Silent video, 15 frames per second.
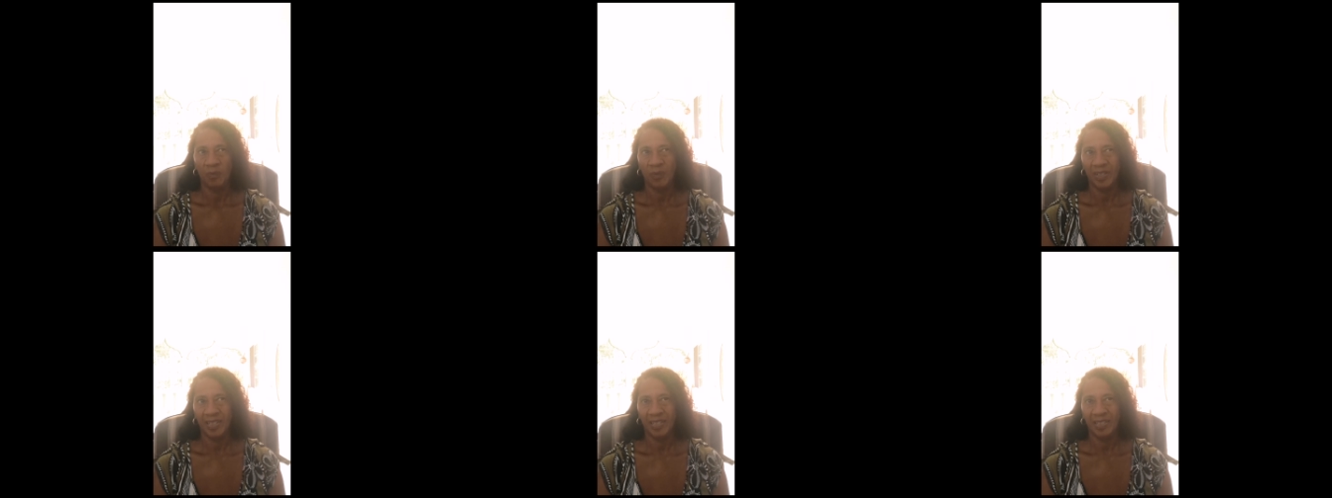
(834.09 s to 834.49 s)

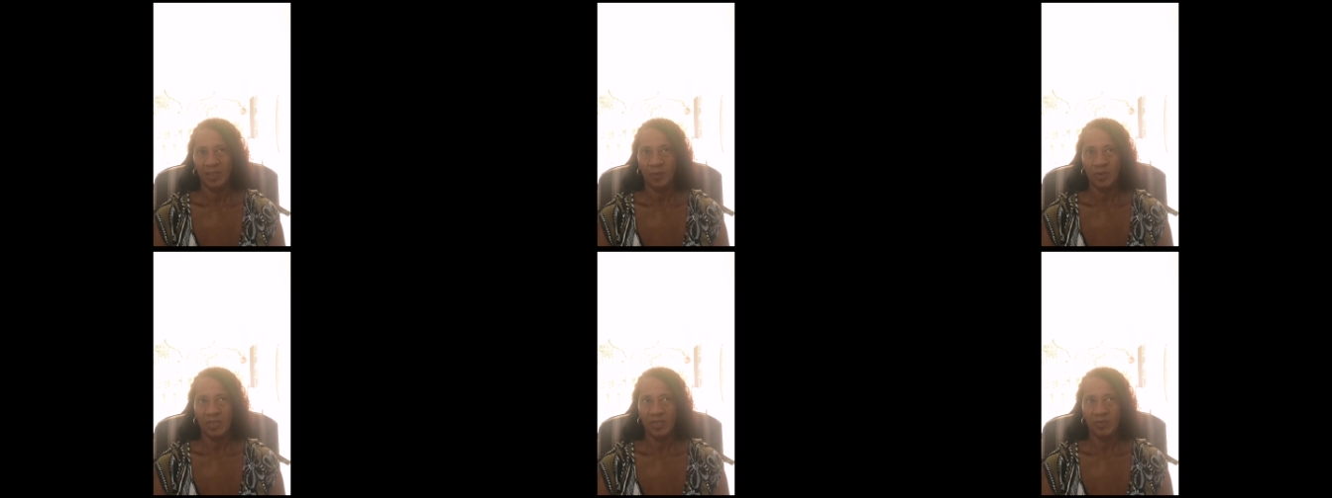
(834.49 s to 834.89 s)
Well,
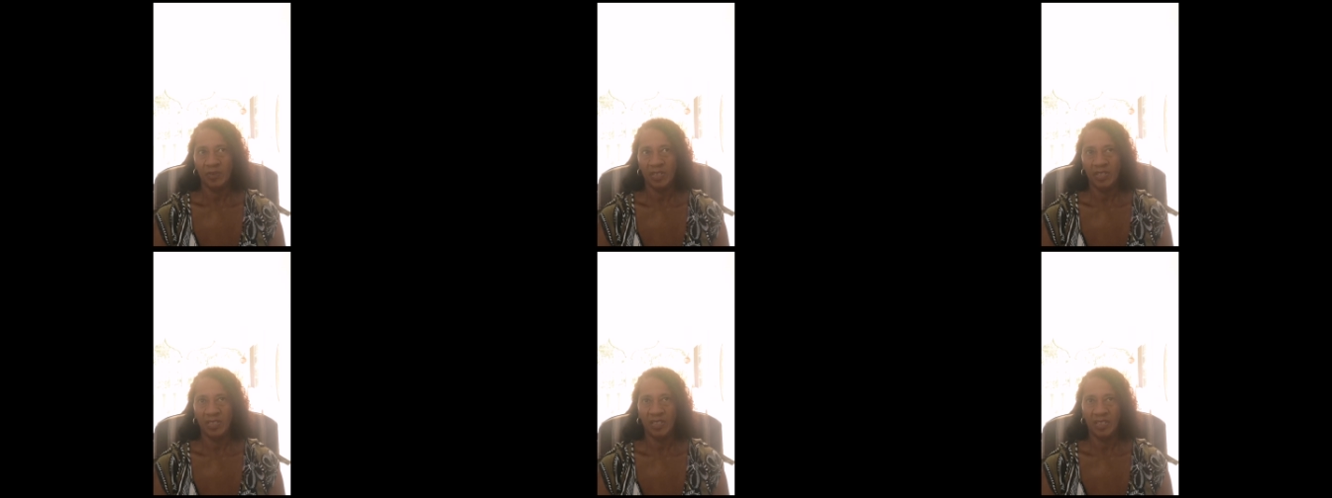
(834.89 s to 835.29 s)
it was
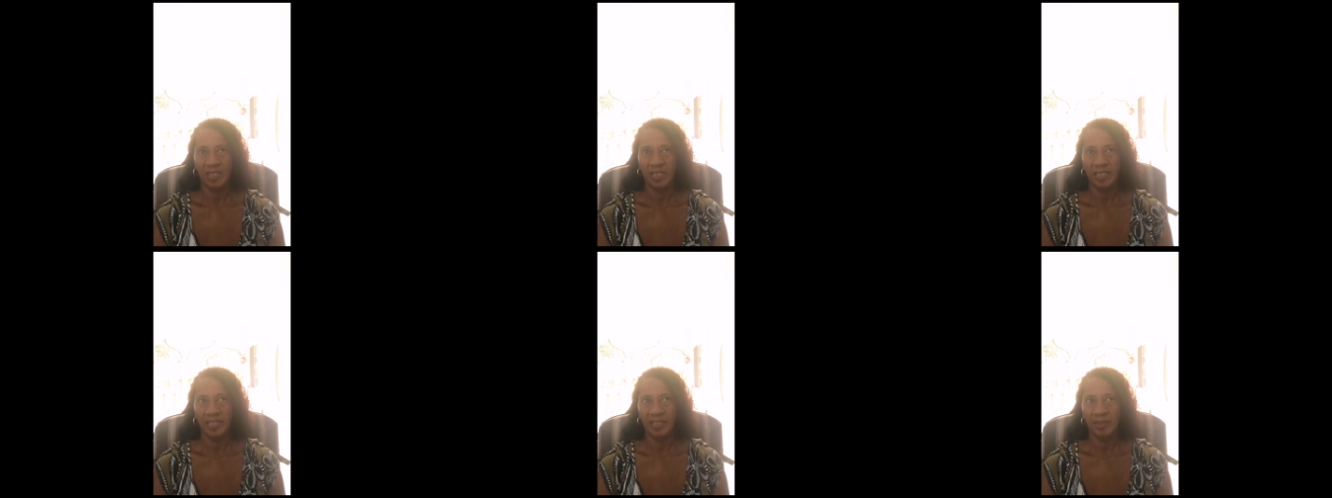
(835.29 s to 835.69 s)
originally
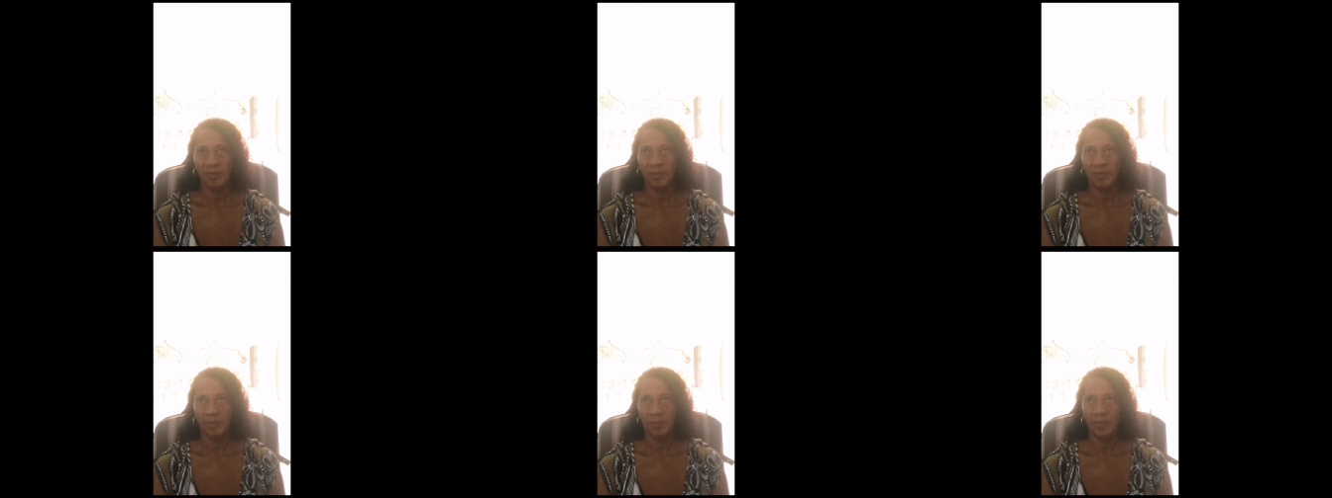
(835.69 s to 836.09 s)
that,
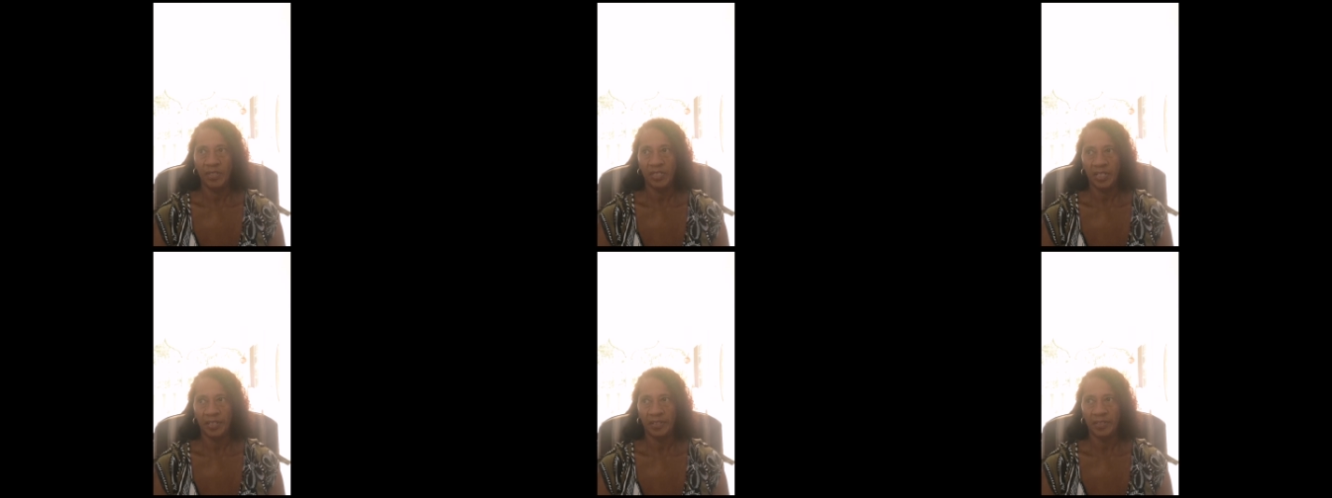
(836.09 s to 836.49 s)
but
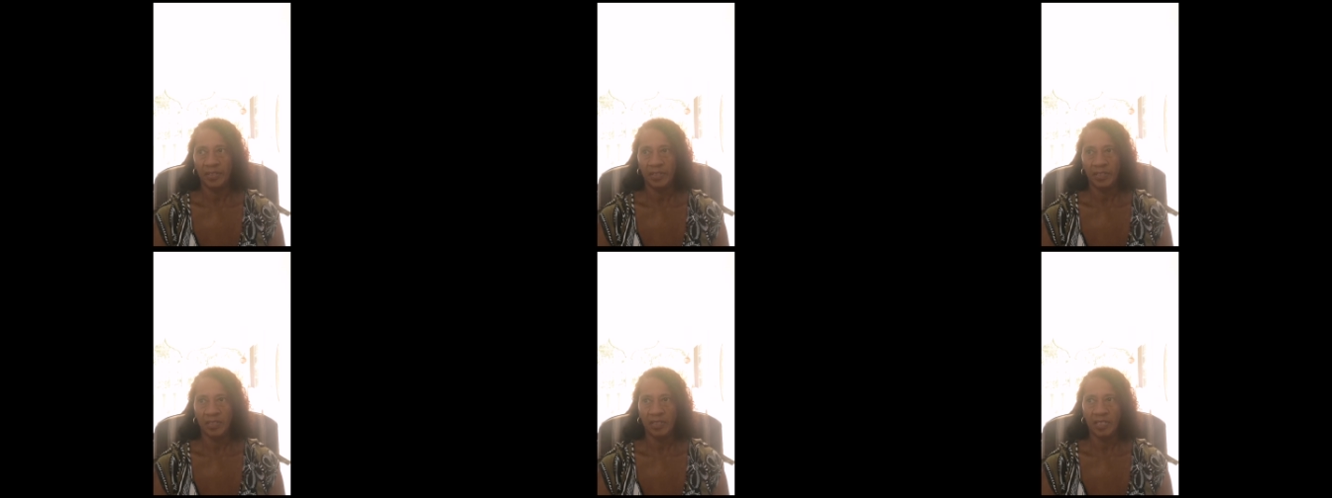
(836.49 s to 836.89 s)
it
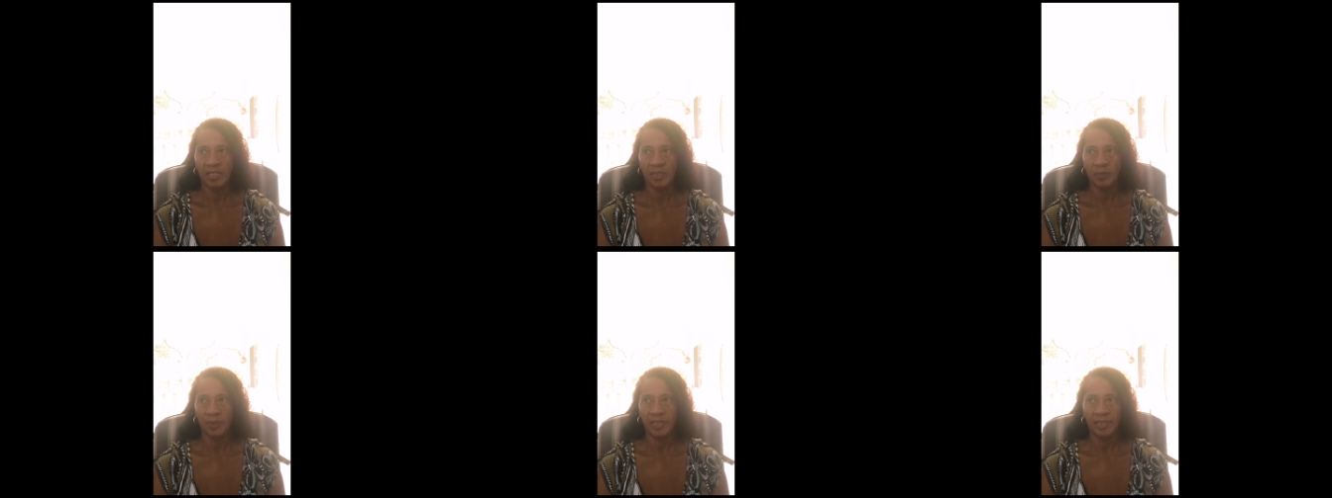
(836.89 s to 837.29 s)
changed. And I
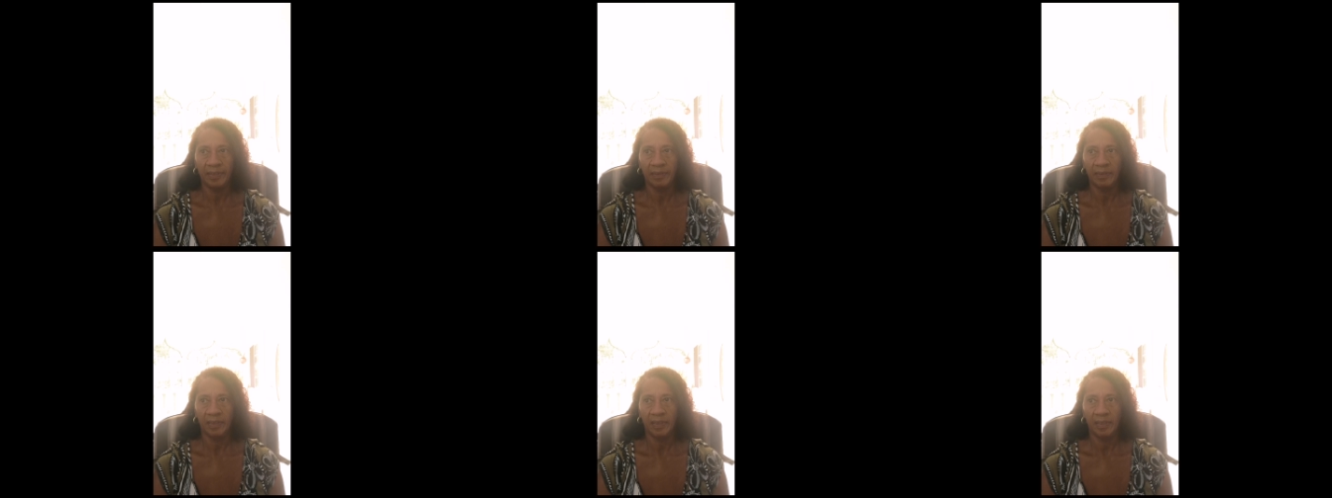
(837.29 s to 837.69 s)
says,
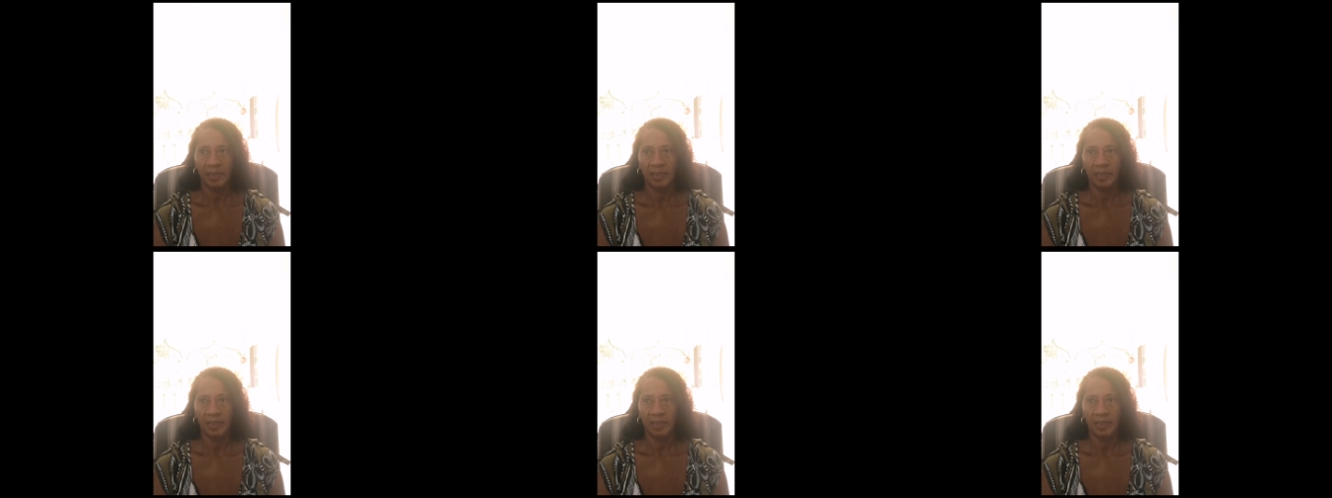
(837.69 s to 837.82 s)
well,